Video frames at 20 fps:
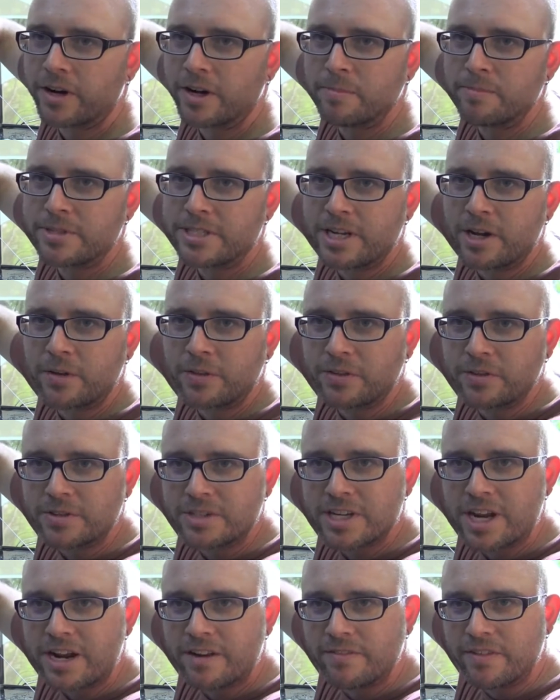comes out,
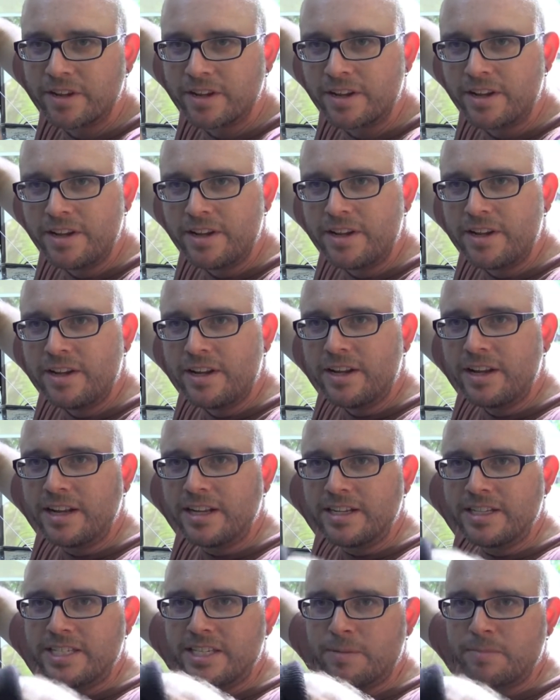there's kind of
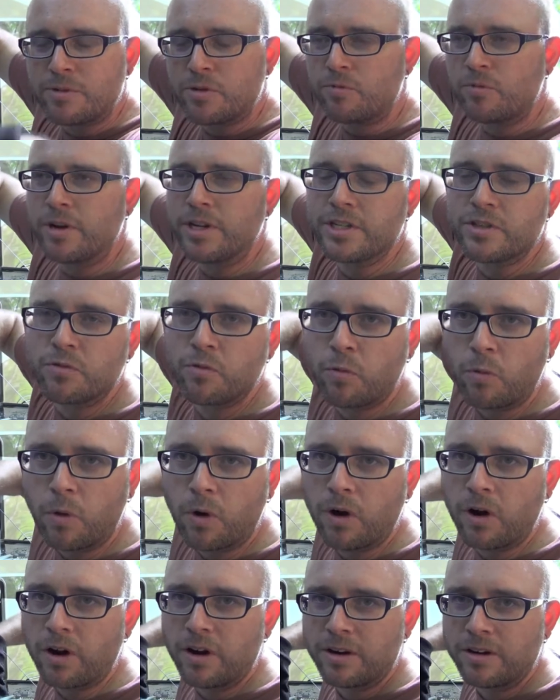a dipped
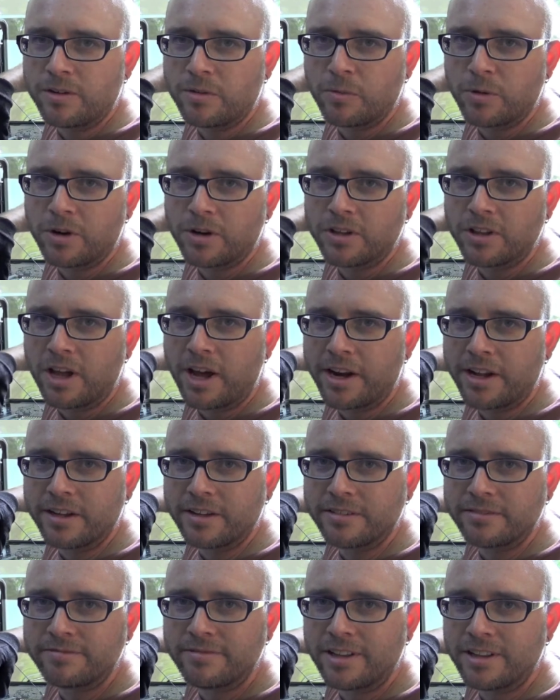reservoir where a lot
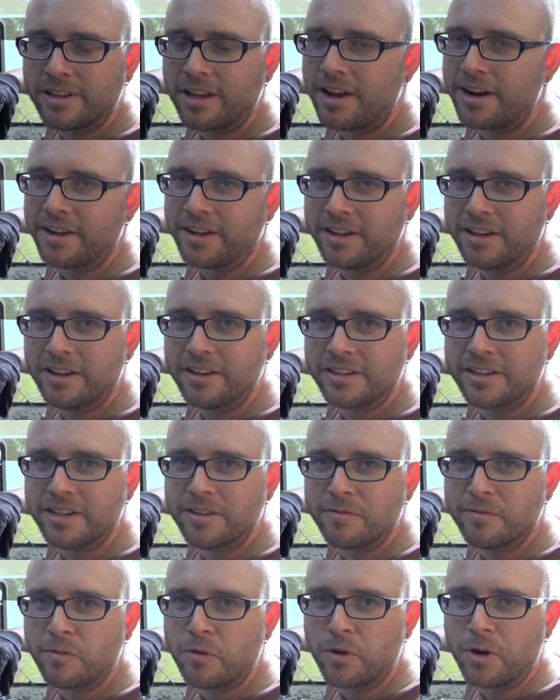of gunk
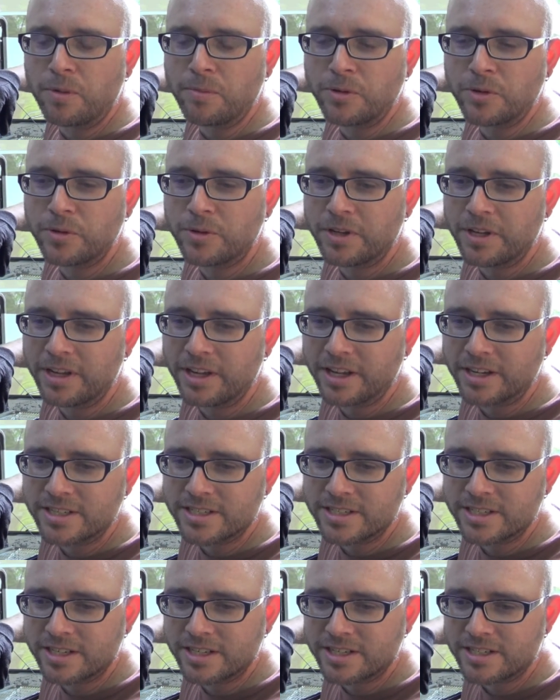can form. You can
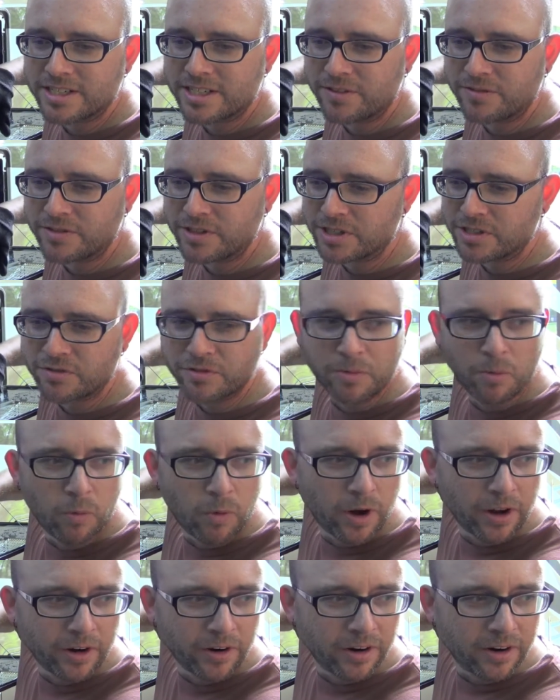get stuff just from
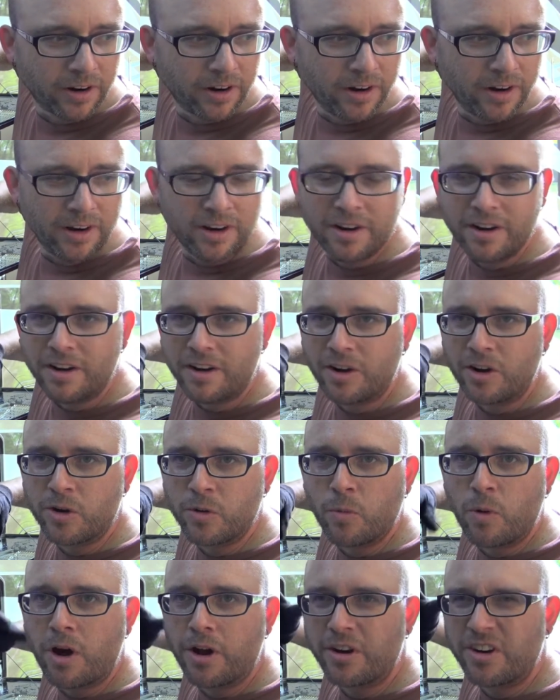water,
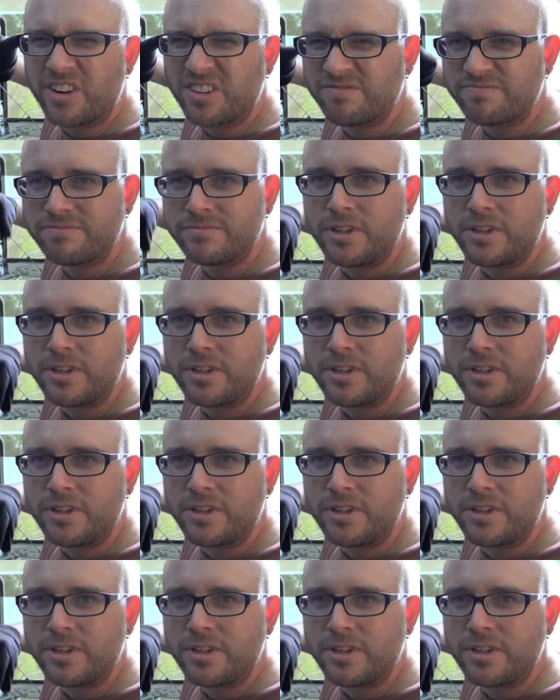hard water